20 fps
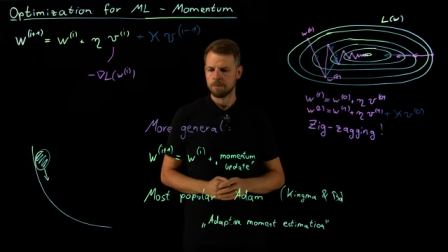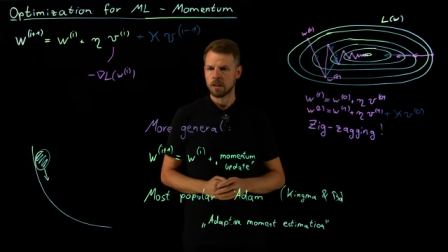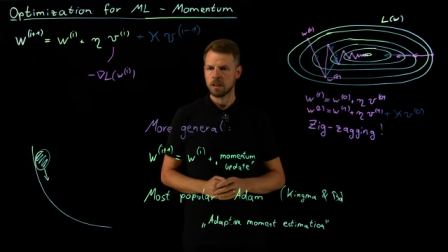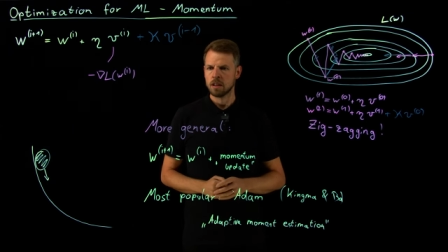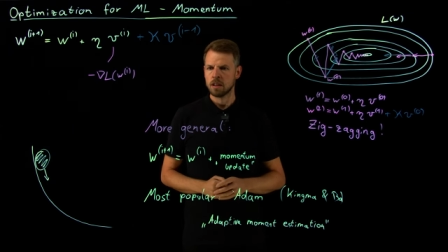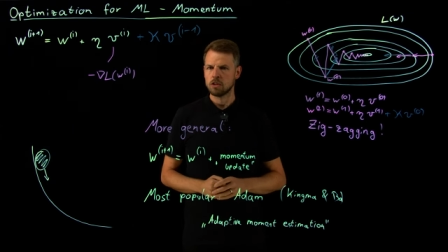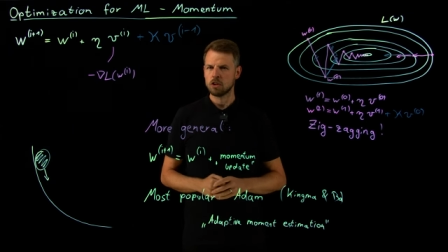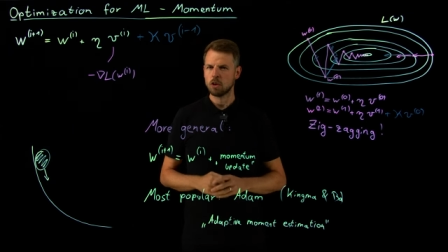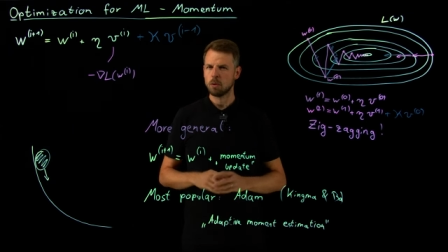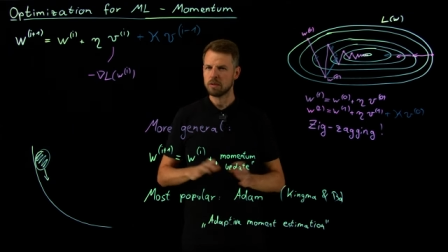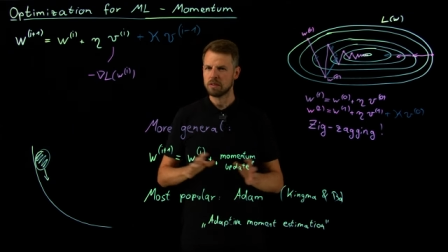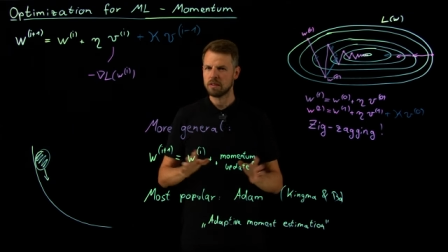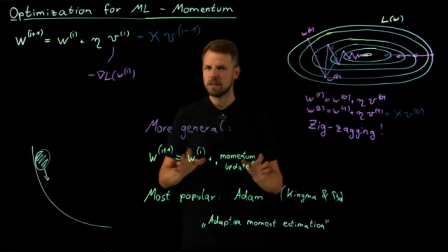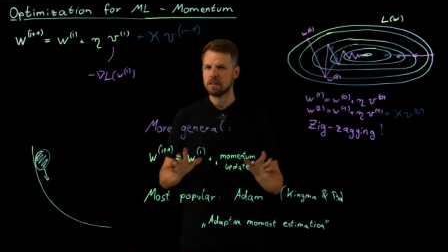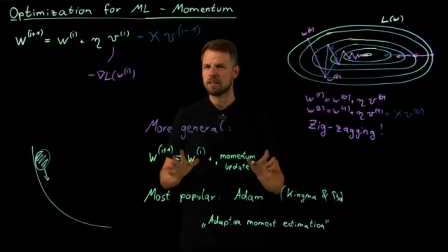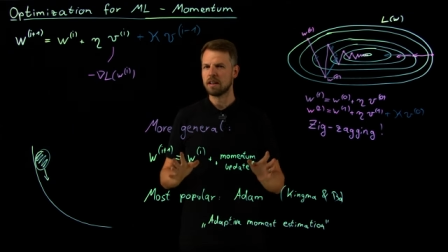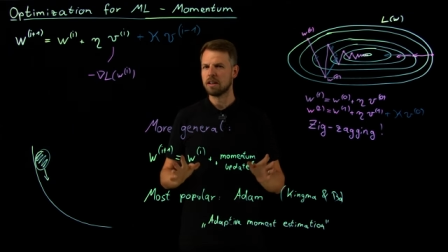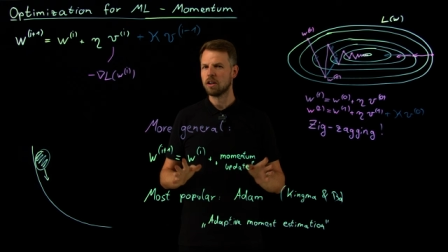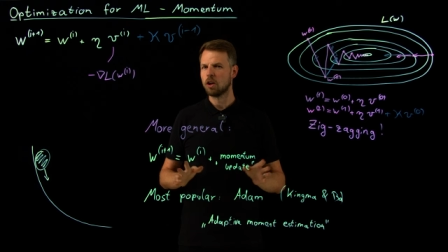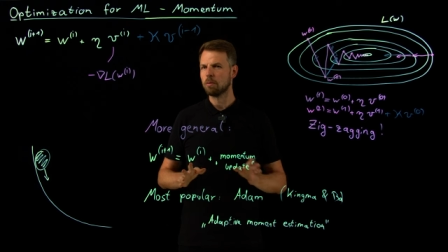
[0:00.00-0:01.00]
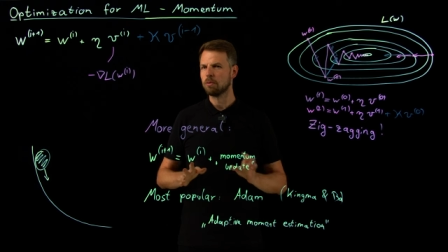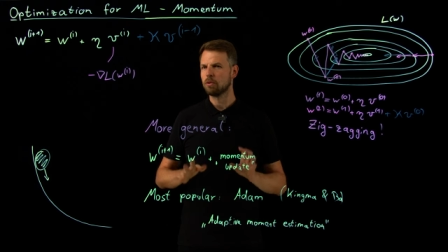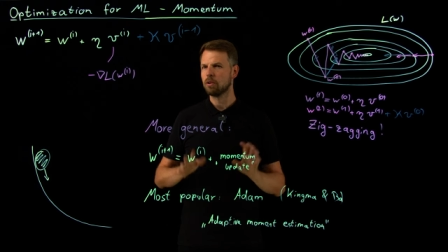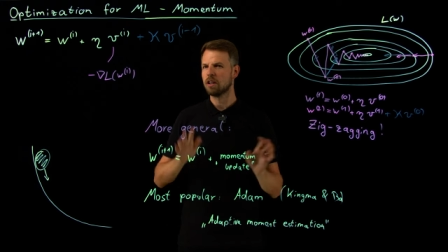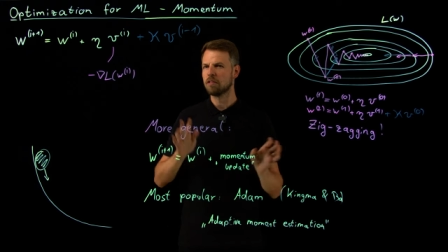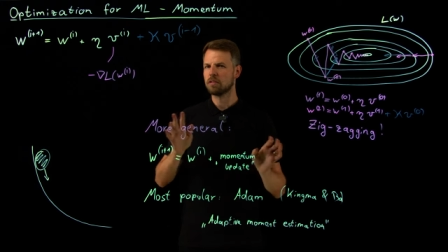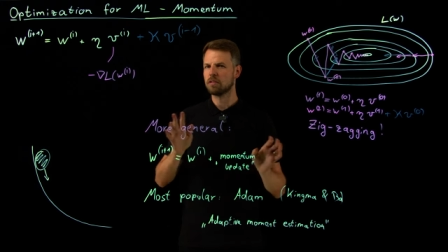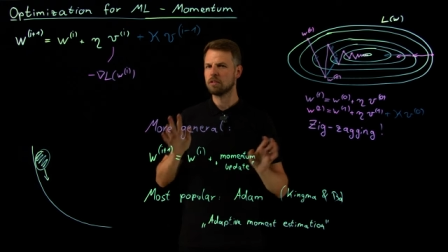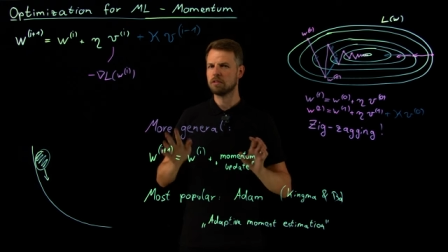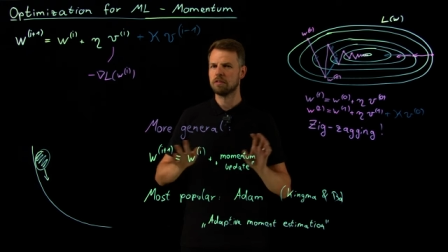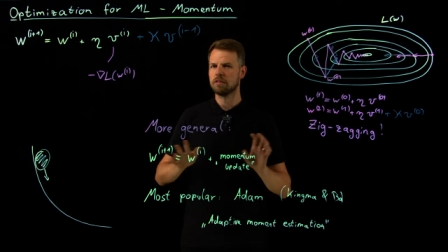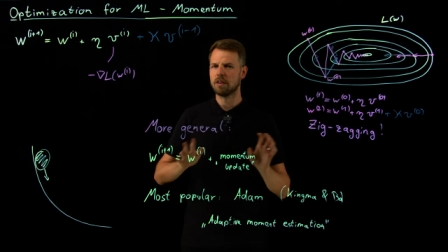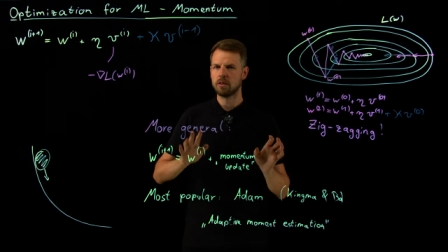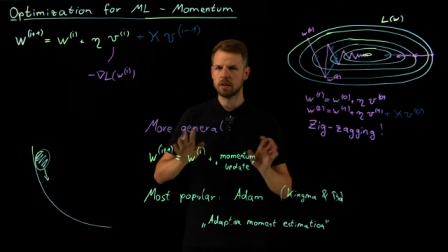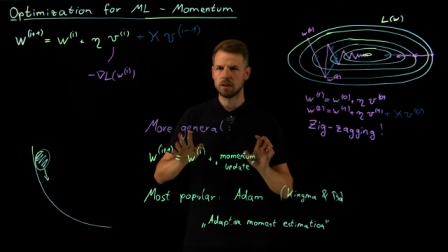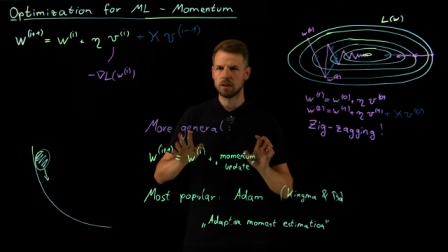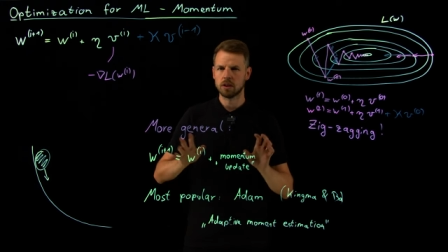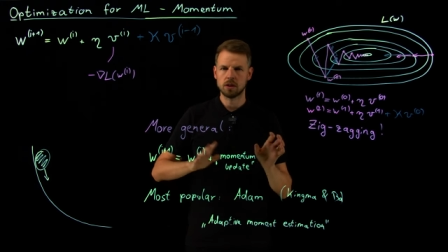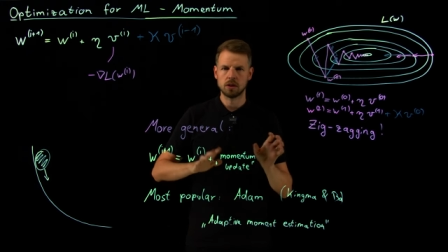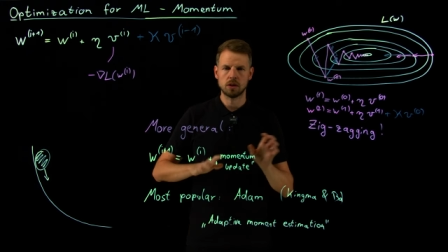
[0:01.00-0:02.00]
So with this, I hope you have a very
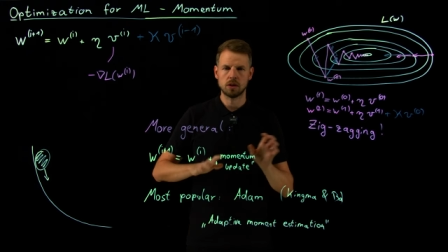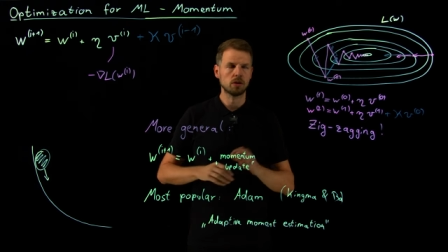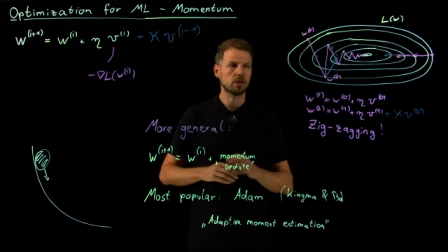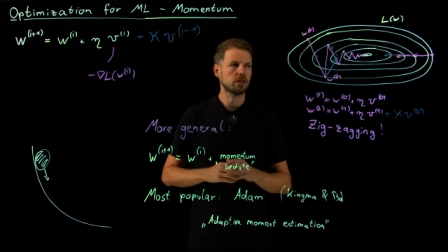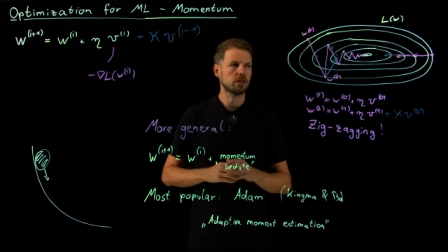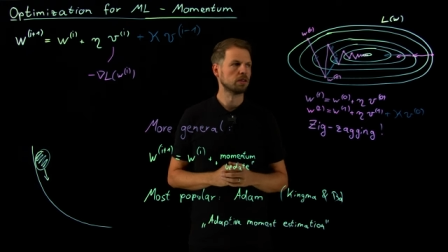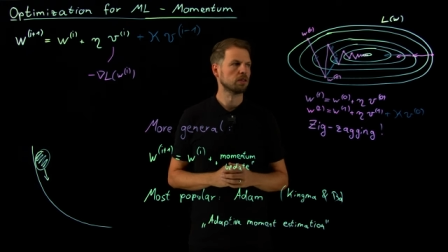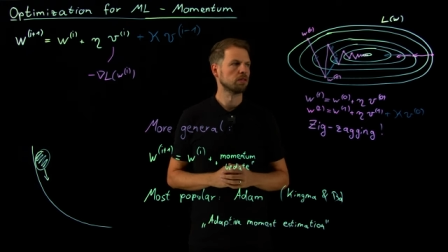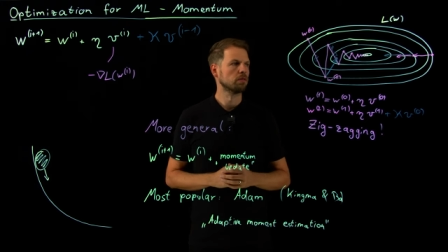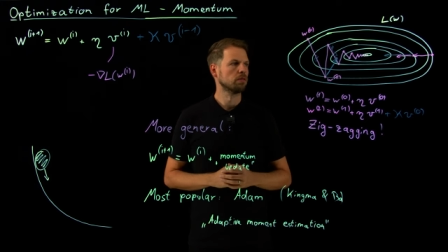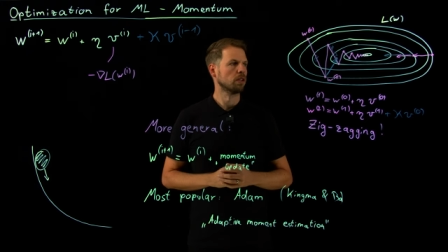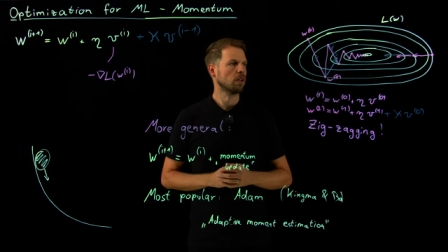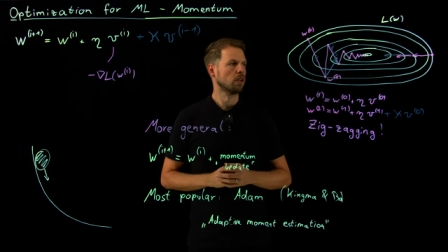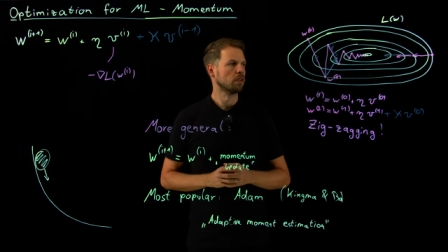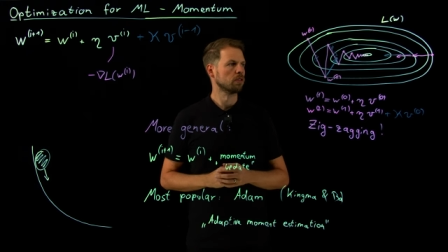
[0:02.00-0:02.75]
good you know,